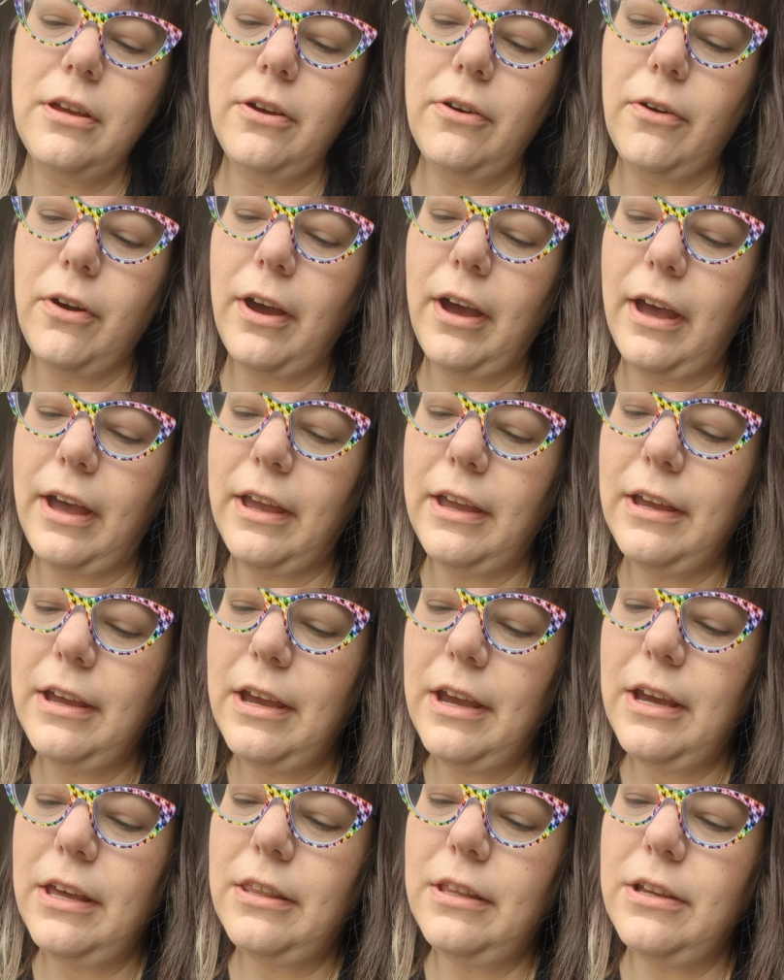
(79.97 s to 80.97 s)
Okay,
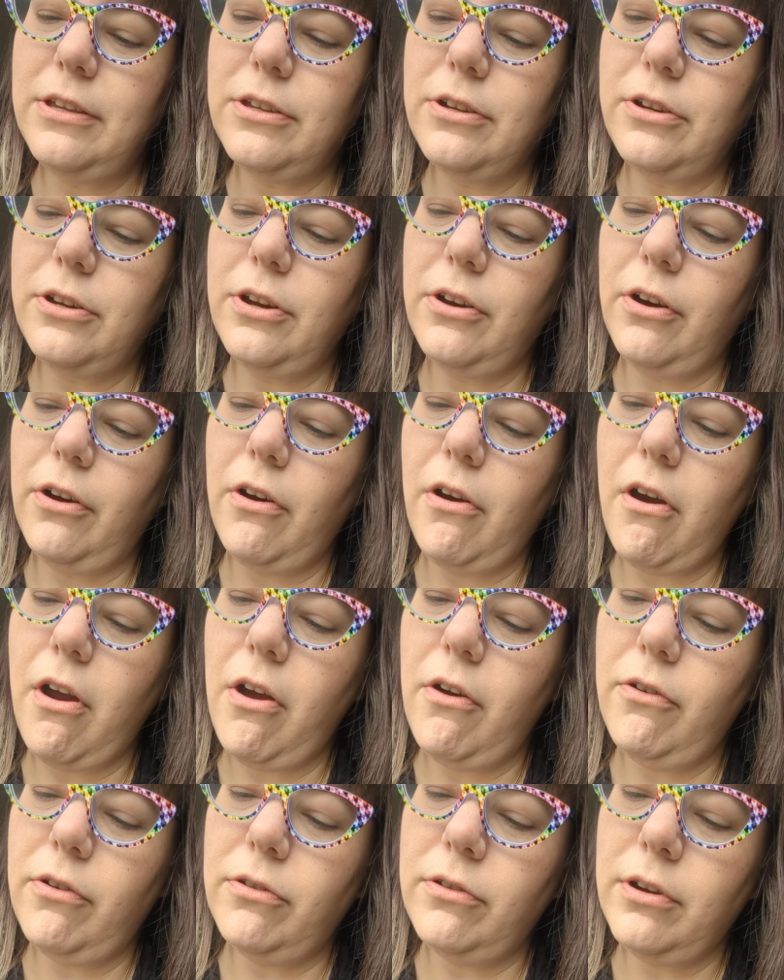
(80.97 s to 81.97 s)
these are your
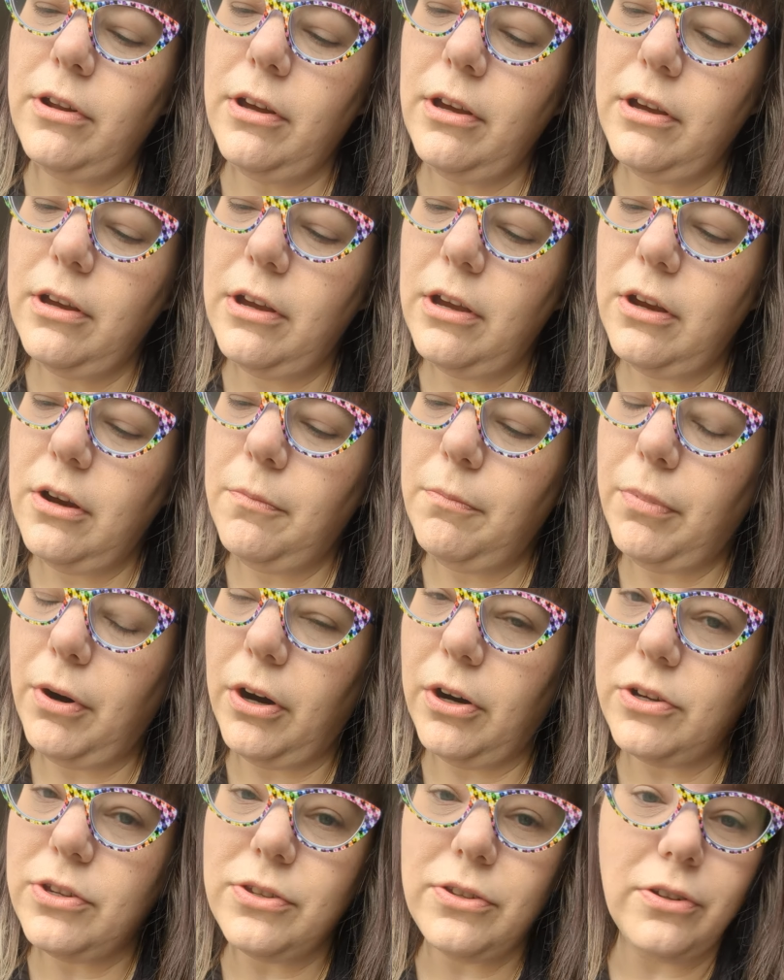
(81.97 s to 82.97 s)
own
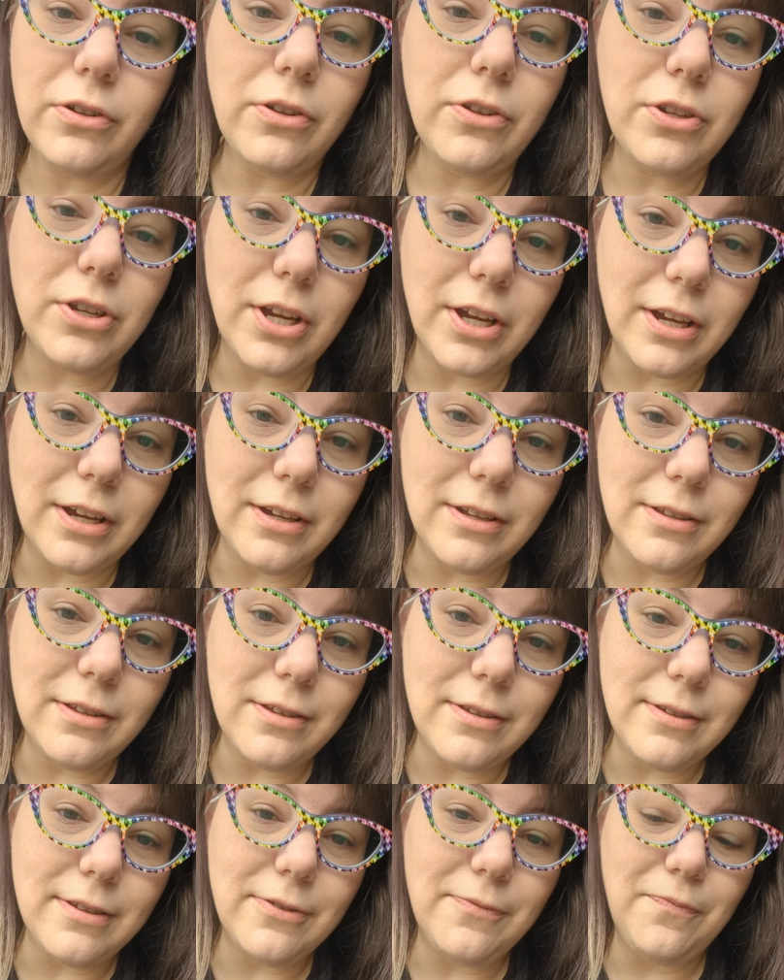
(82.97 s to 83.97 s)
personal
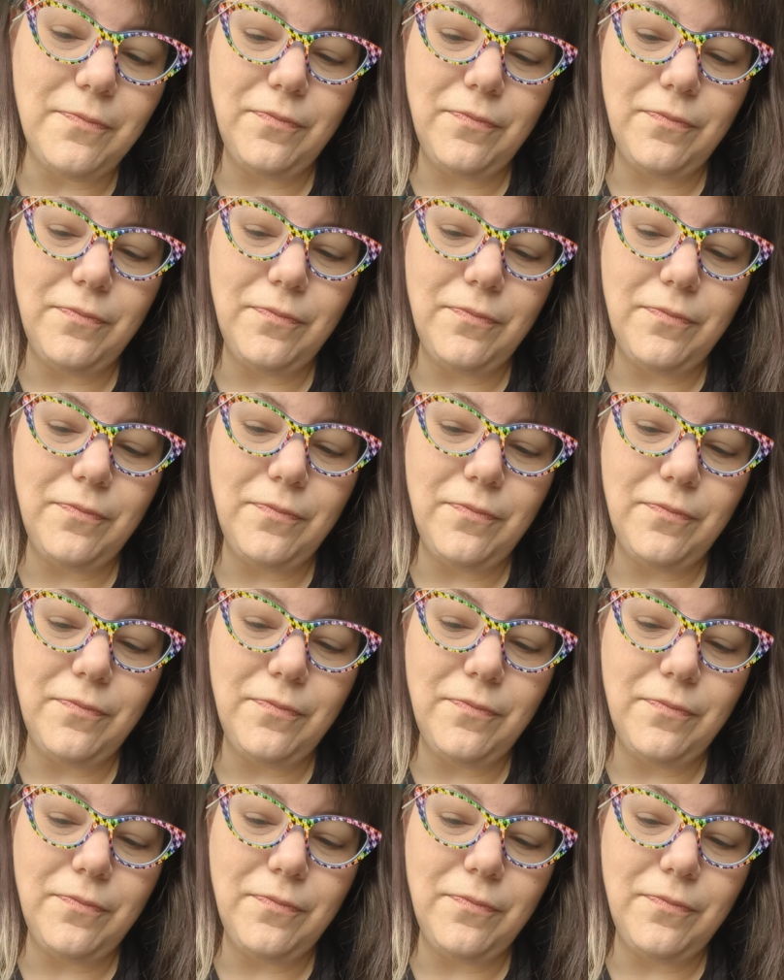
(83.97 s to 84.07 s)
chickens.